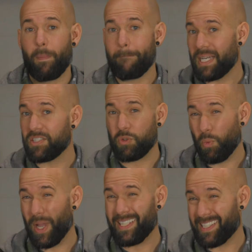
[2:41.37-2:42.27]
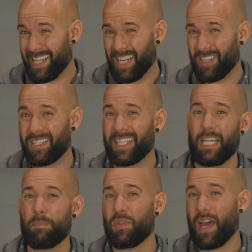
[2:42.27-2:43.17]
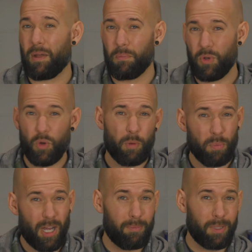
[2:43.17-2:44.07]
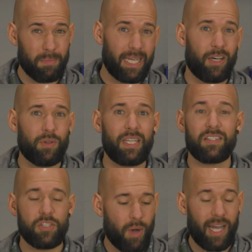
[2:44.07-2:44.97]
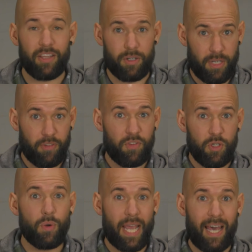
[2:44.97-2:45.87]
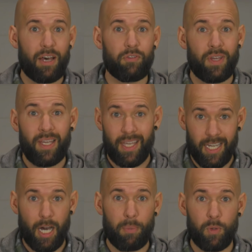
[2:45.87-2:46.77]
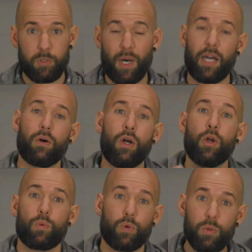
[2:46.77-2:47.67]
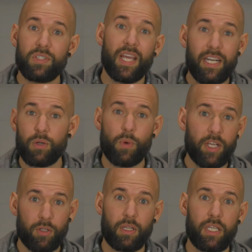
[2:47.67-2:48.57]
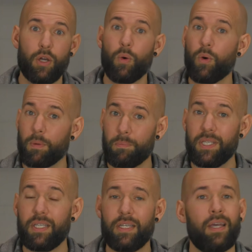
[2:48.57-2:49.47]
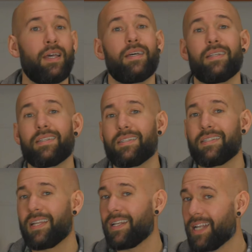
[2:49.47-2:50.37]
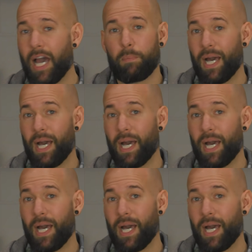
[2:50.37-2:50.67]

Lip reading: the best ways there to keep that manure problem down is to either, if you have a compost pile, rotate it regularly, or B, to not